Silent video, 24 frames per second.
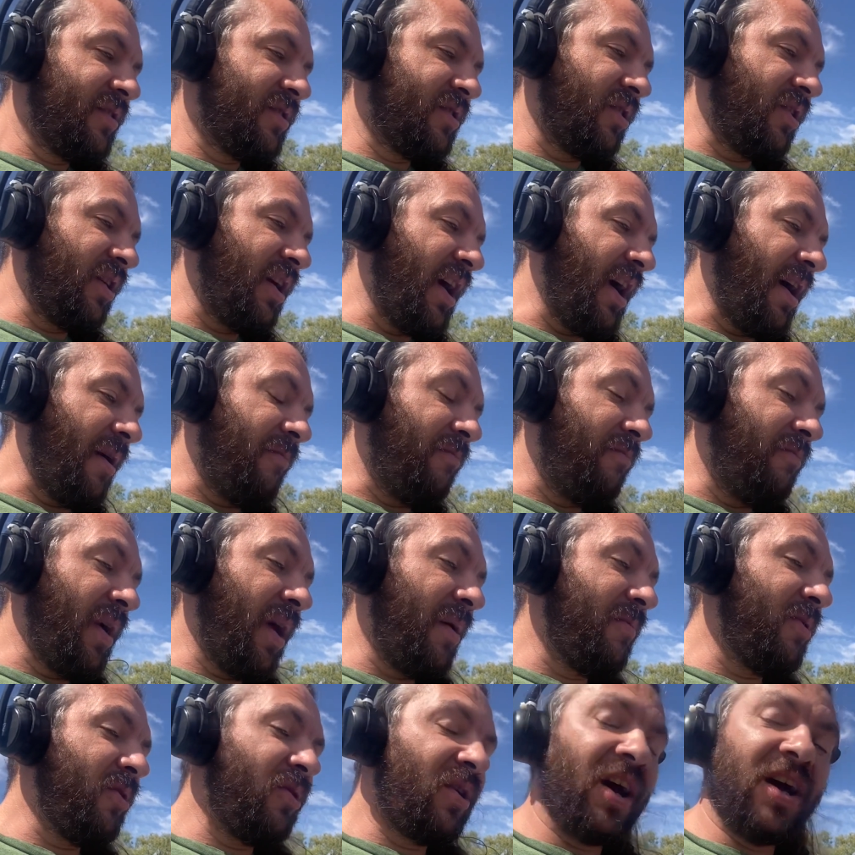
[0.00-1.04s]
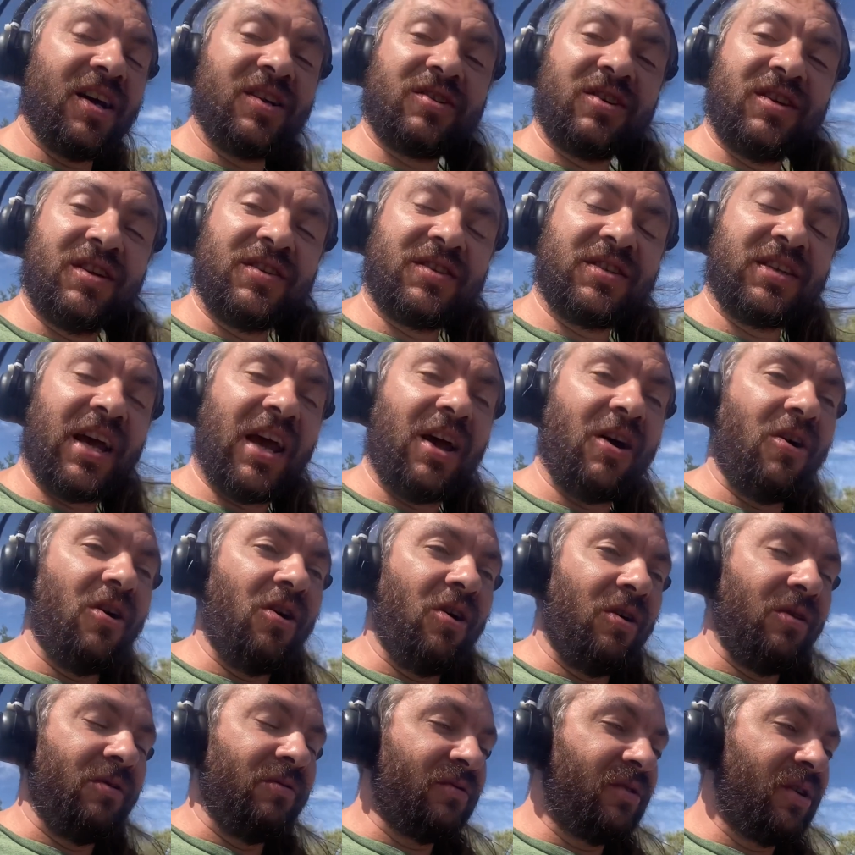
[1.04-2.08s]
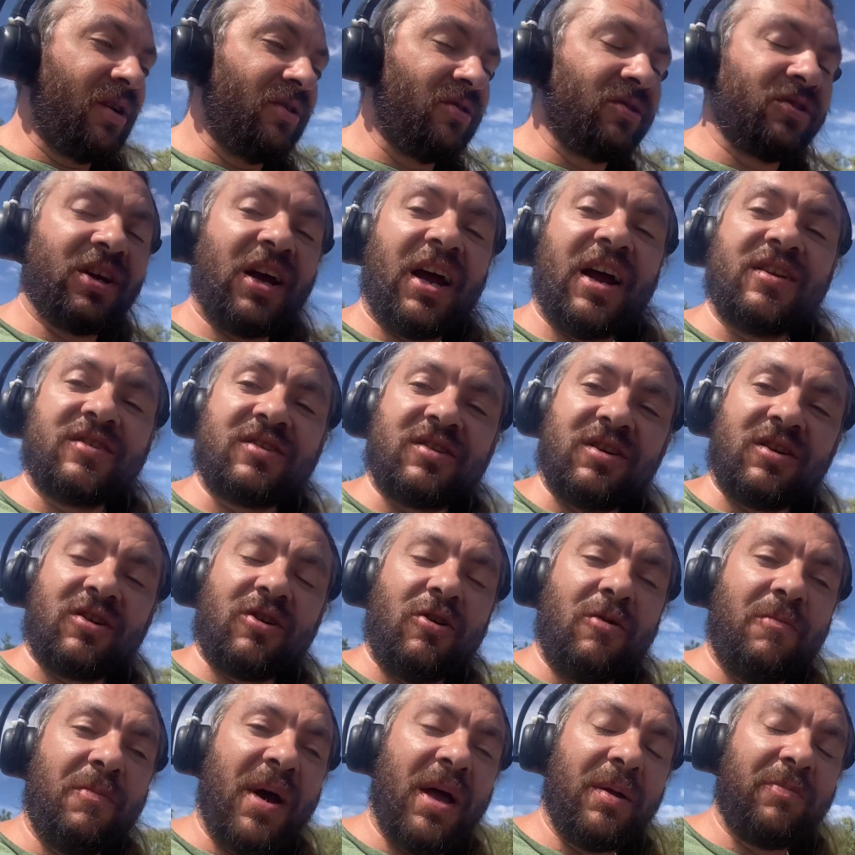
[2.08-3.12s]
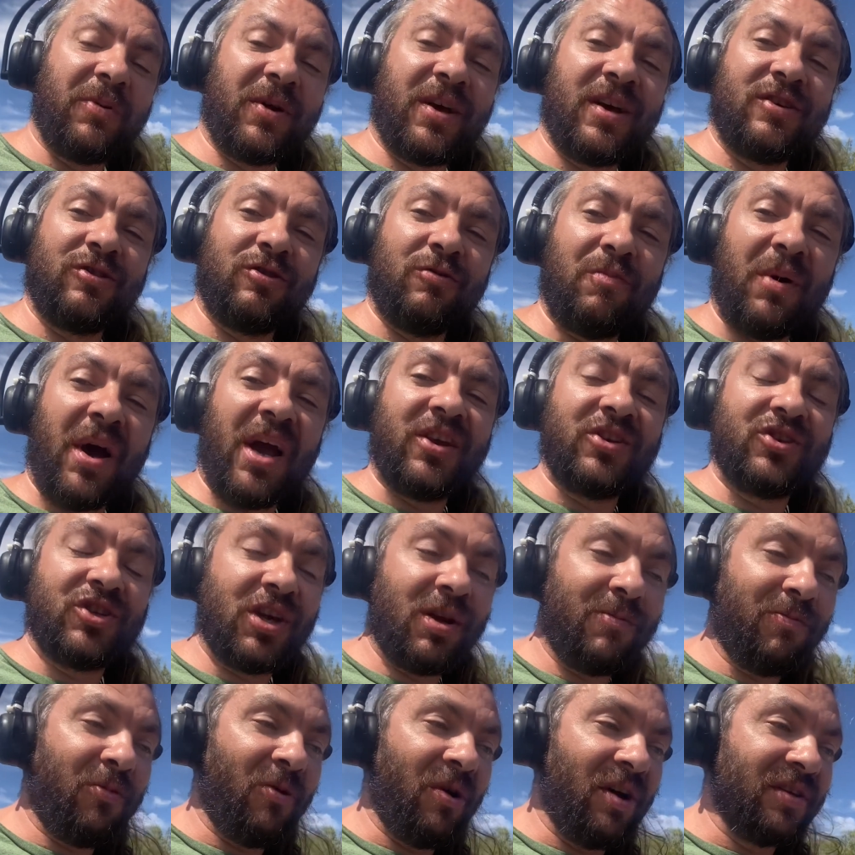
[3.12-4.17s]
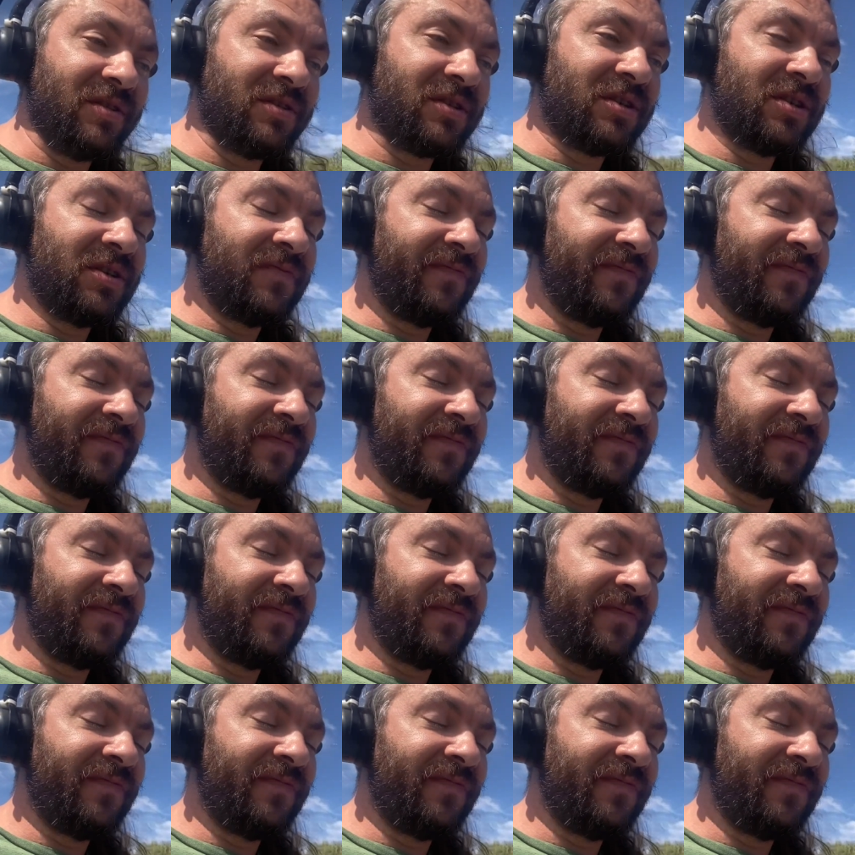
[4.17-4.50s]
So yeah, maybe you guys gonna say, oh, your tire's gonna go bad because you buy cheap ones.